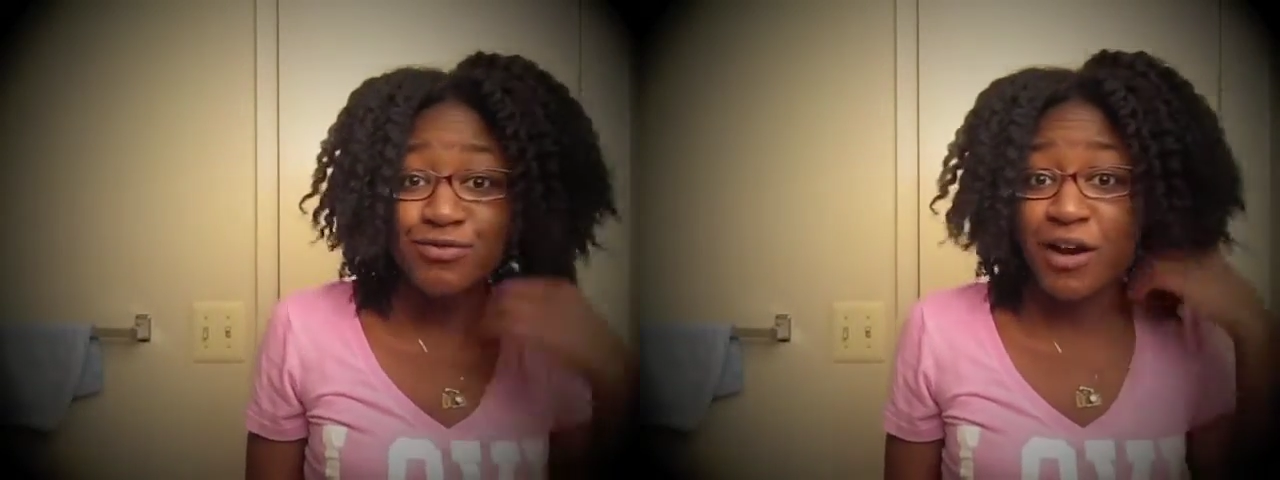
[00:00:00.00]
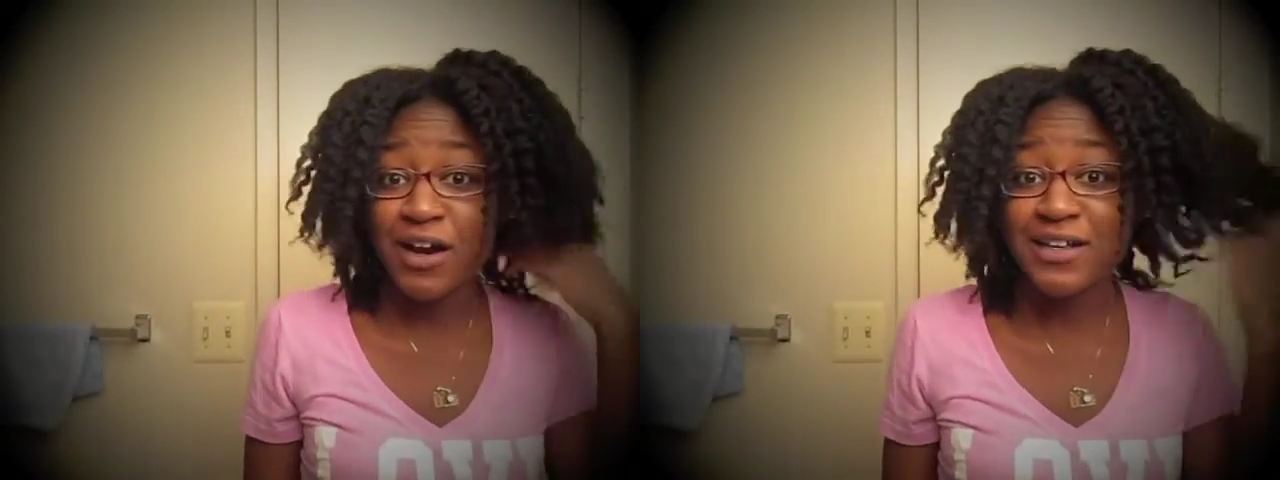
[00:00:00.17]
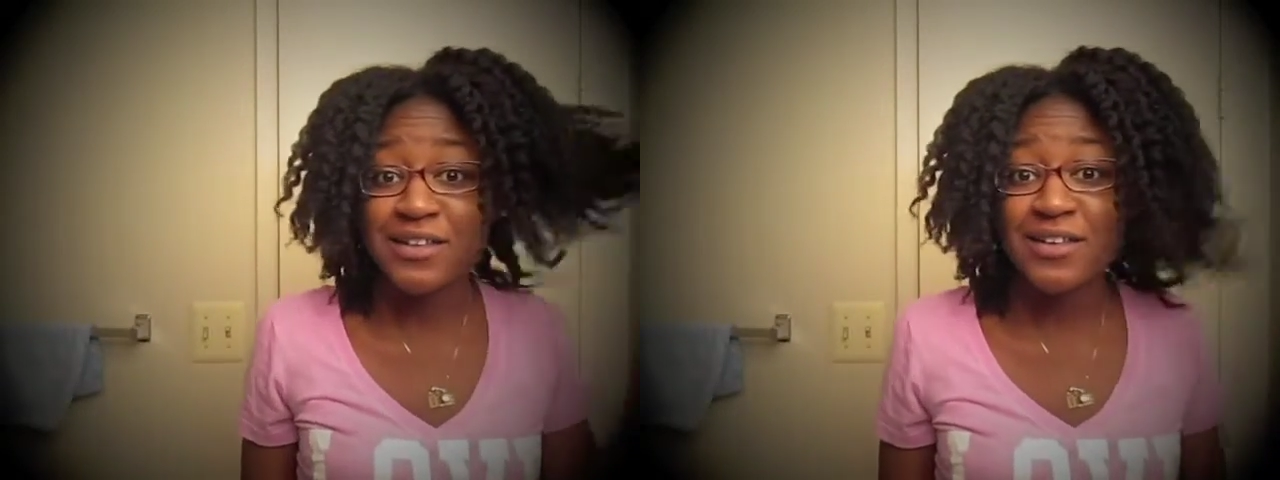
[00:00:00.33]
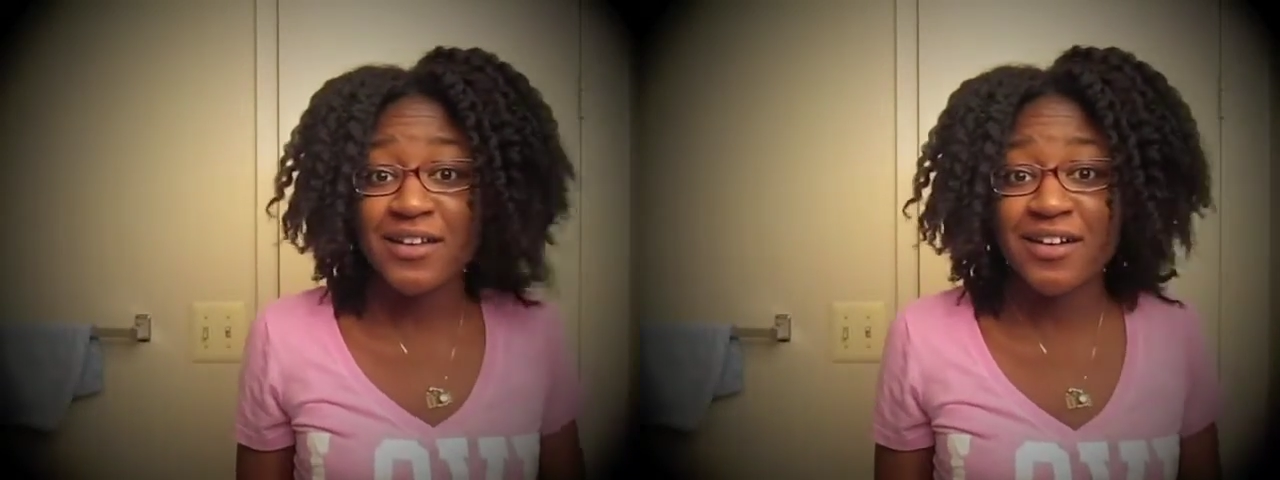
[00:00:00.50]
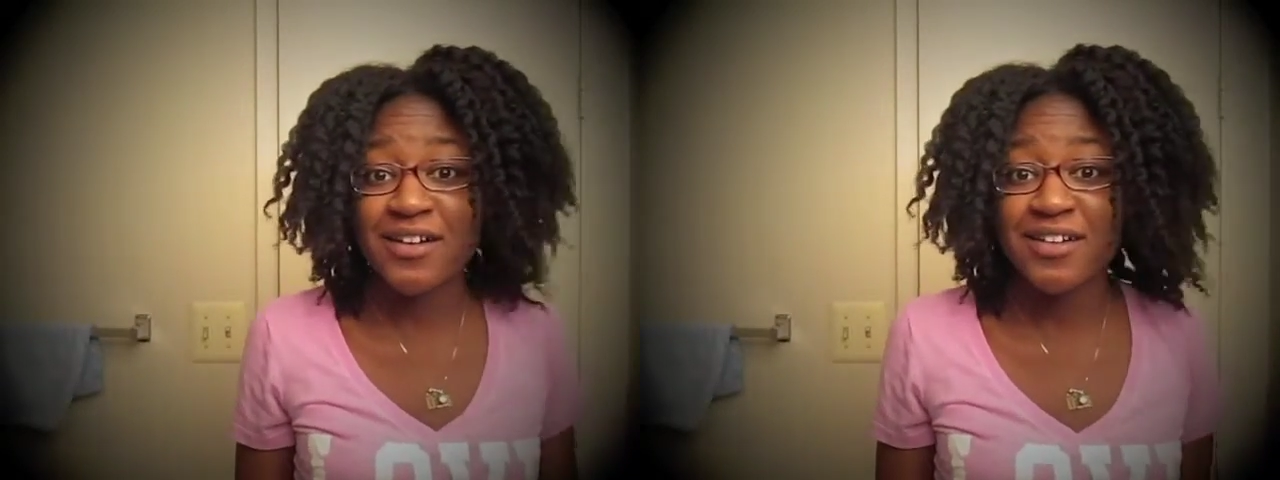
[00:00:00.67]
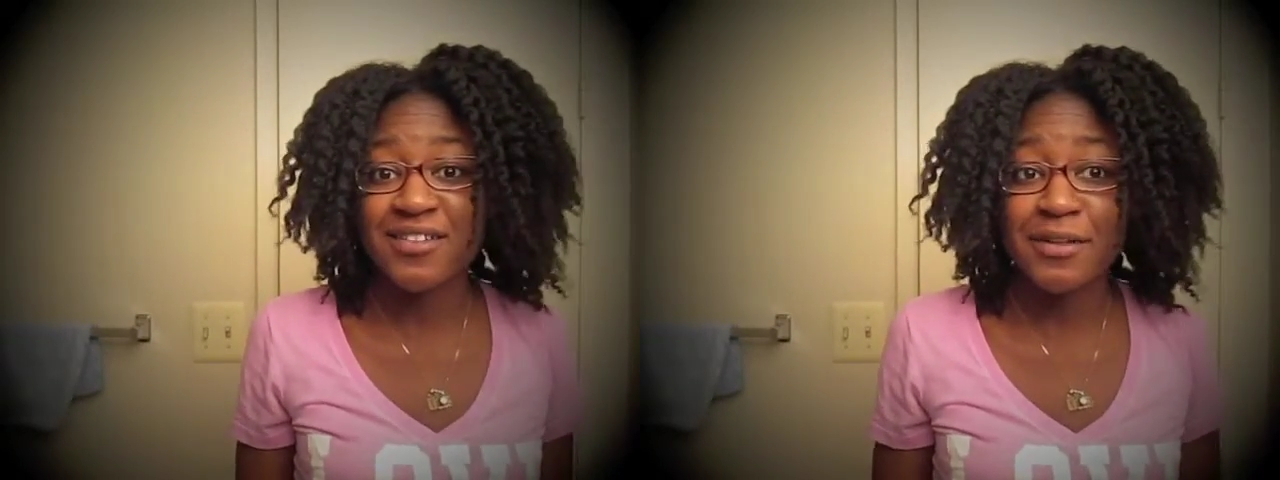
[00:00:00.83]
rocking
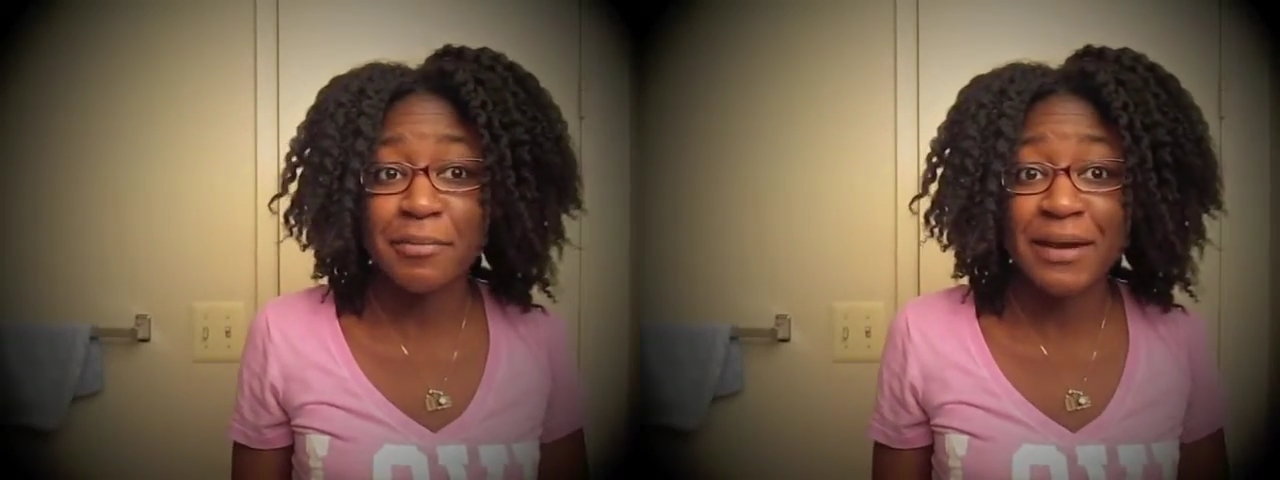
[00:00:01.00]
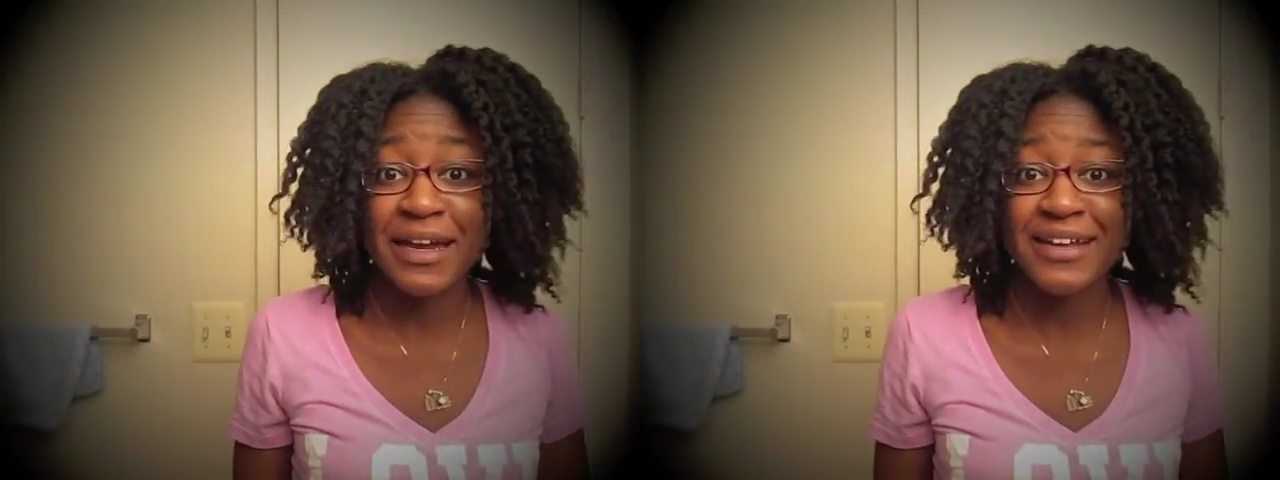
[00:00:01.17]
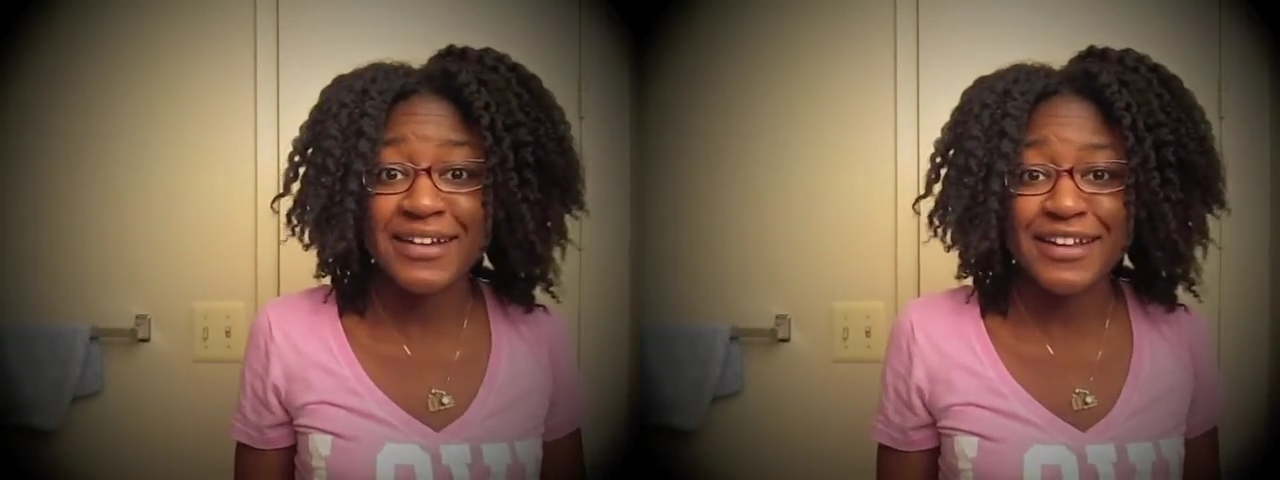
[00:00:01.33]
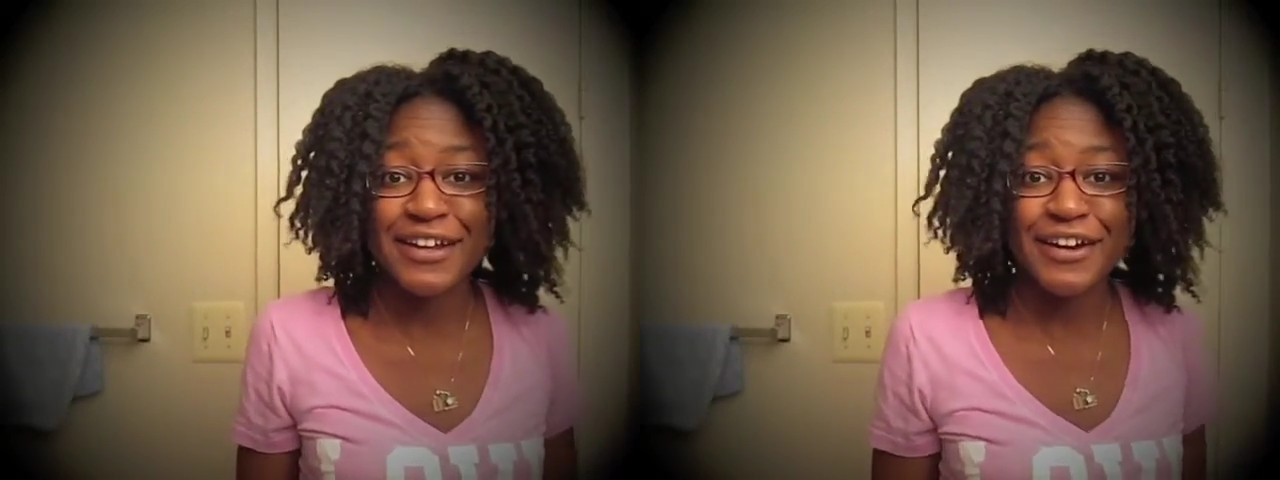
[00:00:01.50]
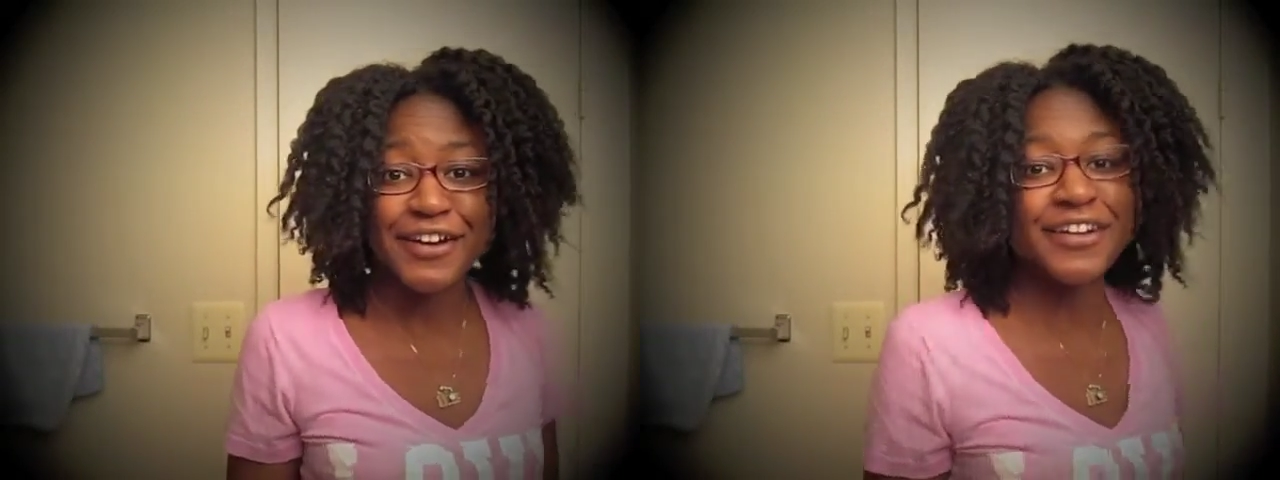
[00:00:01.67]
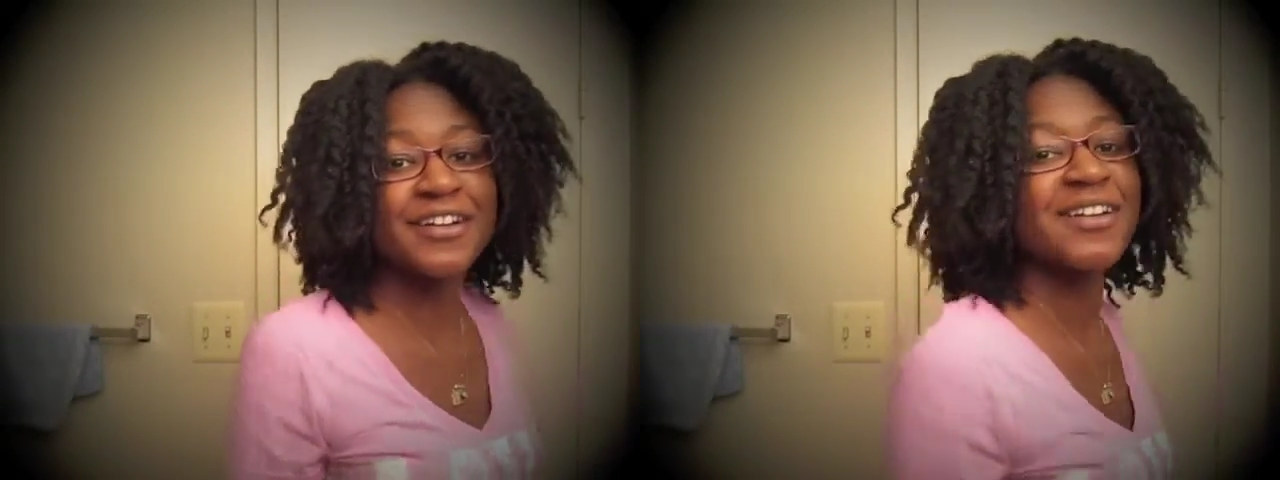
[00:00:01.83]
the, the mane
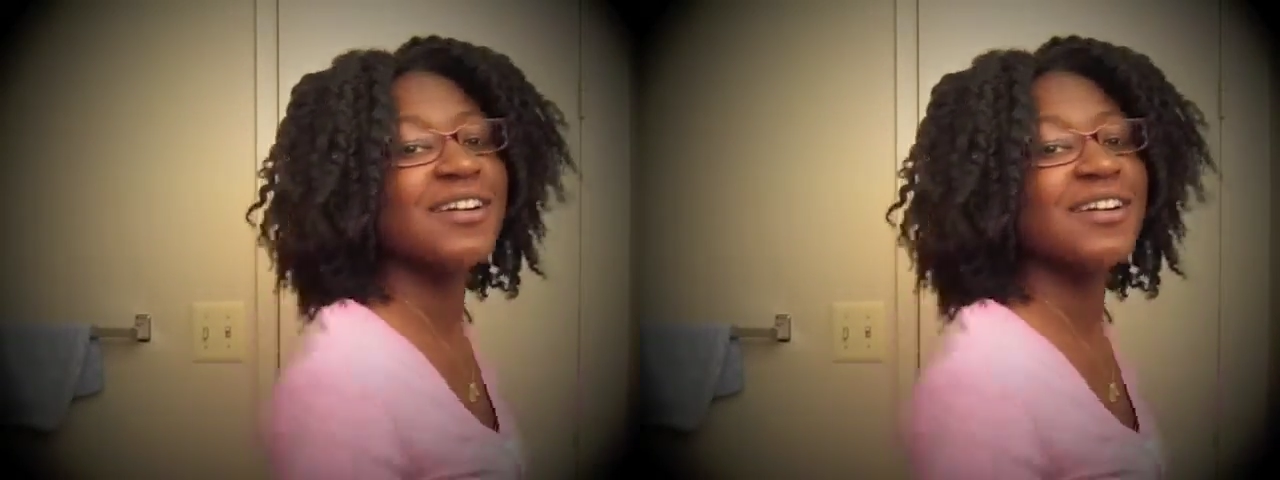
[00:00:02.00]
here.